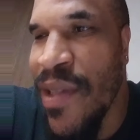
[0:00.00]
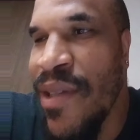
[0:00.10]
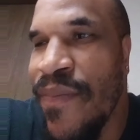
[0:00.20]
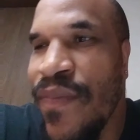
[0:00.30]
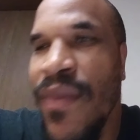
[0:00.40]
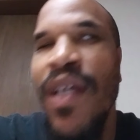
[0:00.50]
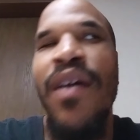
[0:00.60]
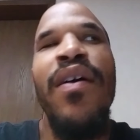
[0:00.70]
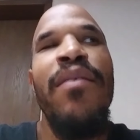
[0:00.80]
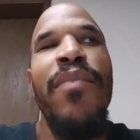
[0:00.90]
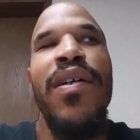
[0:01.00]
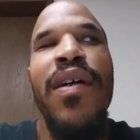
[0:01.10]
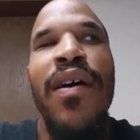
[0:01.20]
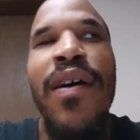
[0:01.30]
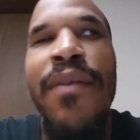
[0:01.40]
I mean? But
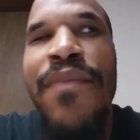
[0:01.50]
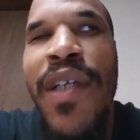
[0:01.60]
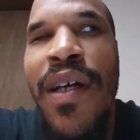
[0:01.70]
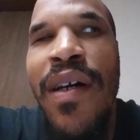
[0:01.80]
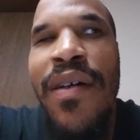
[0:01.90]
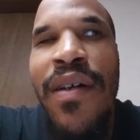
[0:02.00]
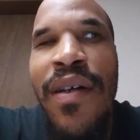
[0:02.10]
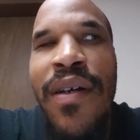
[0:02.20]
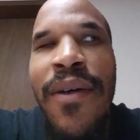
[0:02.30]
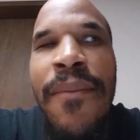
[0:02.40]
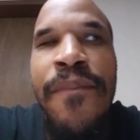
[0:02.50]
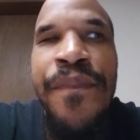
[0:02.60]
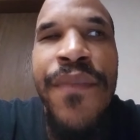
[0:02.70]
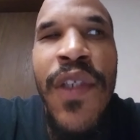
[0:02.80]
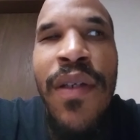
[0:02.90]
yeah,
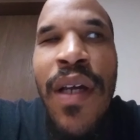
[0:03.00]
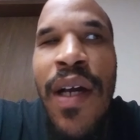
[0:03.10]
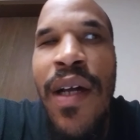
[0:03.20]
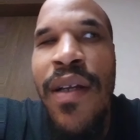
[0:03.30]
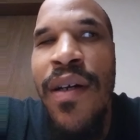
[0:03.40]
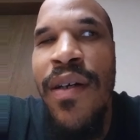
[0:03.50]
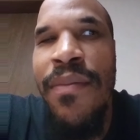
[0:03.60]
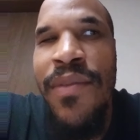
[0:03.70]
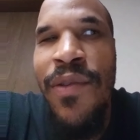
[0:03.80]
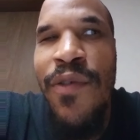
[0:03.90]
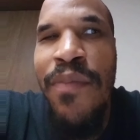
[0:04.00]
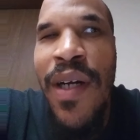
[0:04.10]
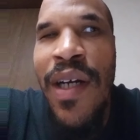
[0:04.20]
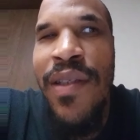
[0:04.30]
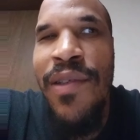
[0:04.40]
you got
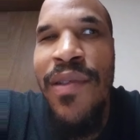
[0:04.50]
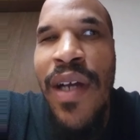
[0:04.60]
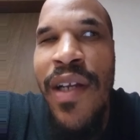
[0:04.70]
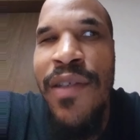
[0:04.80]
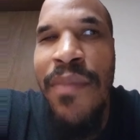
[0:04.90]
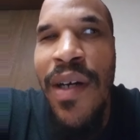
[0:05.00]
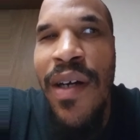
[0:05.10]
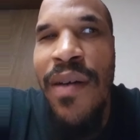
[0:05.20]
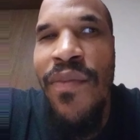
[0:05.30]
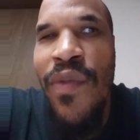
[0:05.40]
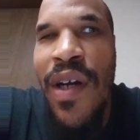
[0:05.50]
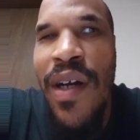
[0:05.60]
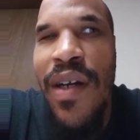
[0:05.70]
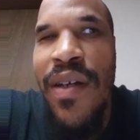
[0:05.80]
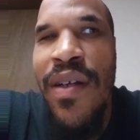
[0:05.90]
Jukebox, then you got his mom,
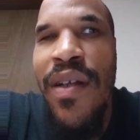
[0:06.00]
Rock,